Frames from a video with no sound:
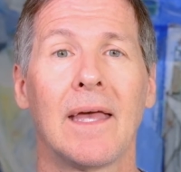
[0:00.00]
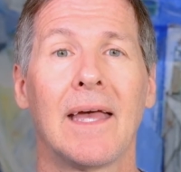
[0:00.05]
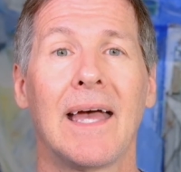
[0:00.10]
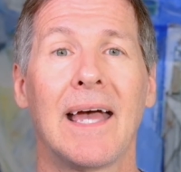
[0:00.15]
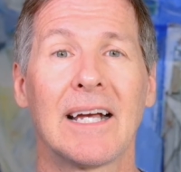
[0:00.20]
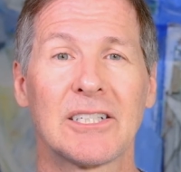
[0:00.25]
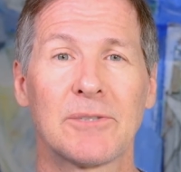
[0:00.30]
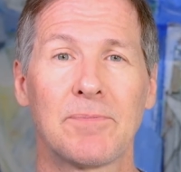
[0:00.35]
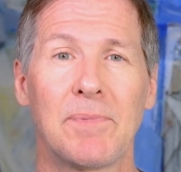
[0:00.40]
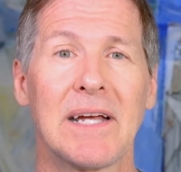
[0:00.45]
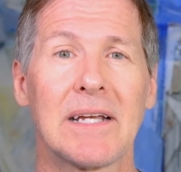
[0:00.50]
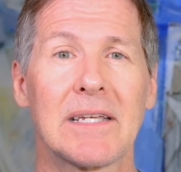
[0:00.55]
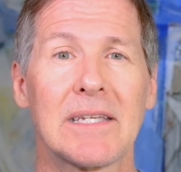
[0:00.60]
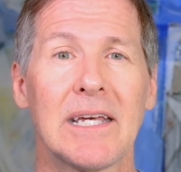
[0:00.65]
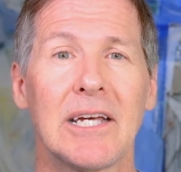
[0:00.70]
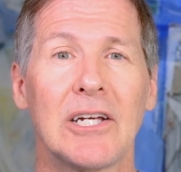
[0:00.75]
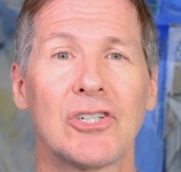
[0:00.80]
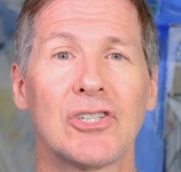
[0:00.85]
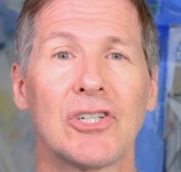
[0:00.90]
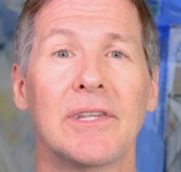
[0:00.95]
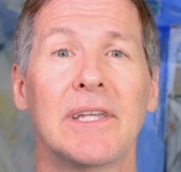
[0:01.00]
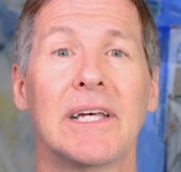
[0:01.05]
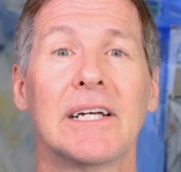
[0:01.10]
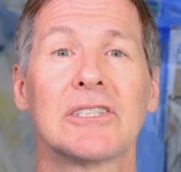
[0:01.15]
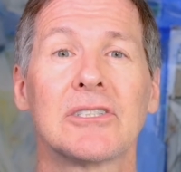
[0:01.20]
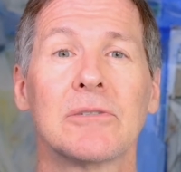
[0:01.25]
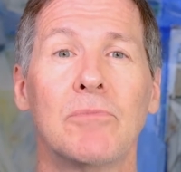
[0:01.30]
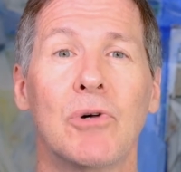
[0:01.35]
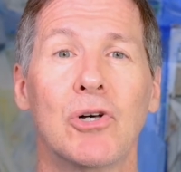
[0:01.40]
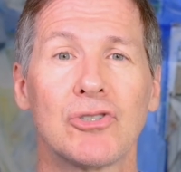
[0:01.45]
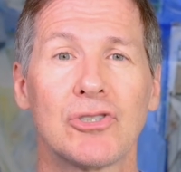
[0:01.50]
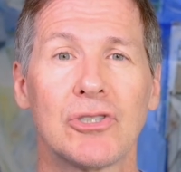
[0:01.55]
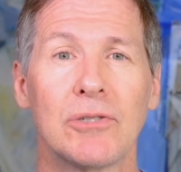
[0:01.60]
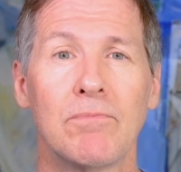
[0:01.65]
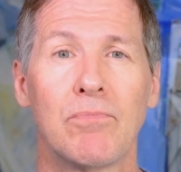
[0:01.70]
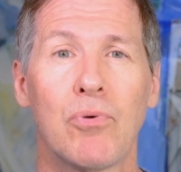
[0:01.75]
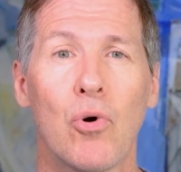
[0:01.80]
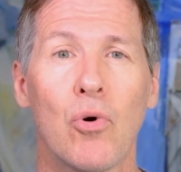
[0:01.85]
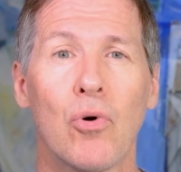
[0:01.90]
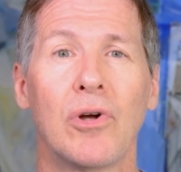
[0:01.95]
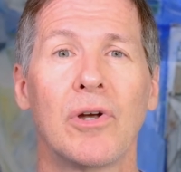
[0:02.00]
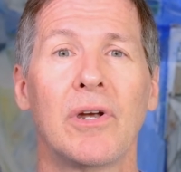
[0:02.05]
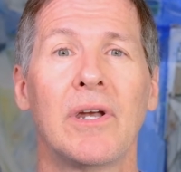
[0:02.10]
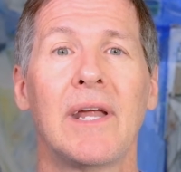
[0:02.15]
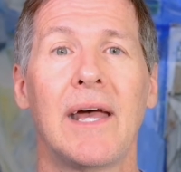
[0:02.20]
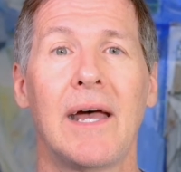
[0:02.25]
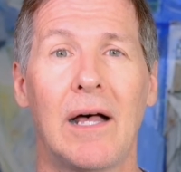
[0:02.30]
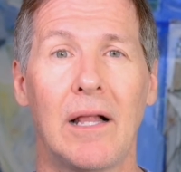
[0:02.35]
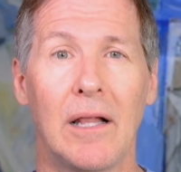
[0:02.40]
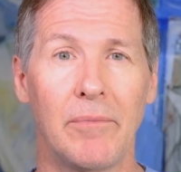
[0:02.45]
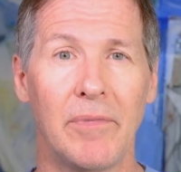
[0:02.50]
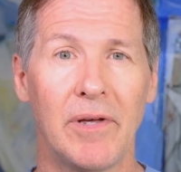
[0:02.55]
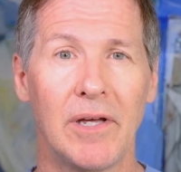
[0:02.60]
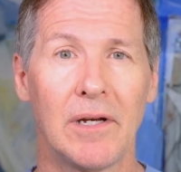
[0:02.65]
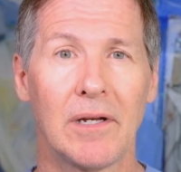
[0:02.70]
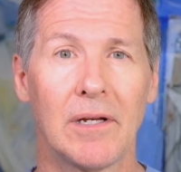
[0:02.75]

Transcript: Expectation, that's the most important element.